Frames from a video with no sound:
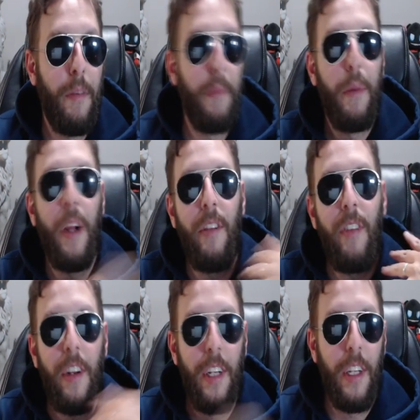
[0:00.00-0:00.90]
I'm probably
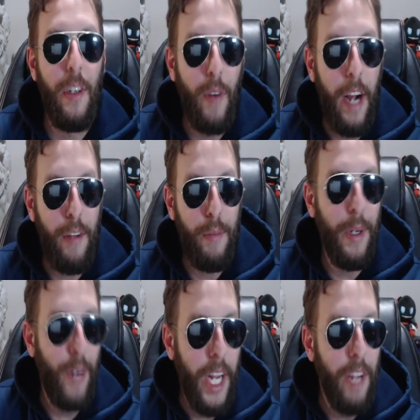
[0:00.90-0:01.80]
sounding a little raspy
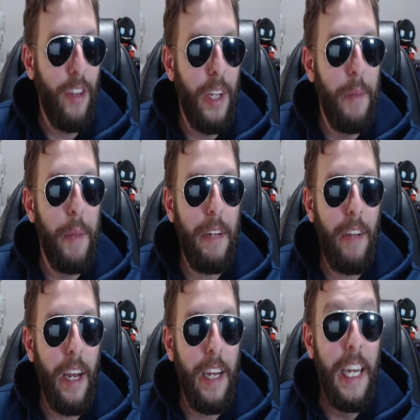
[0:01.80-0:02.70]
or nasally, but
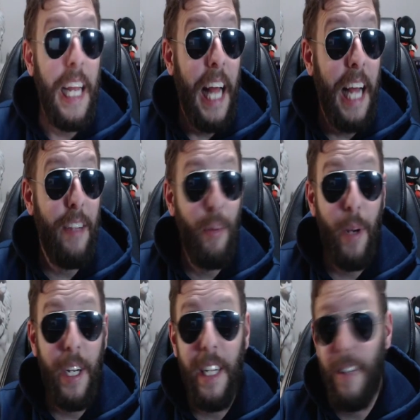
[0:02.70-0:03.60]
uh, that is
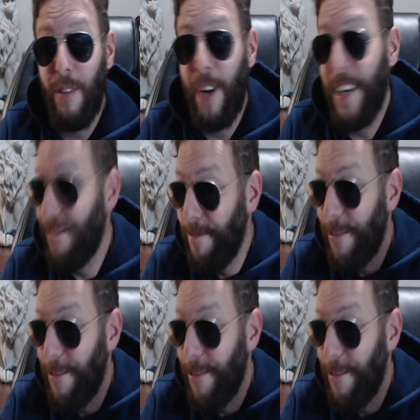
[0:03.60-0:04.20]
what it is, right?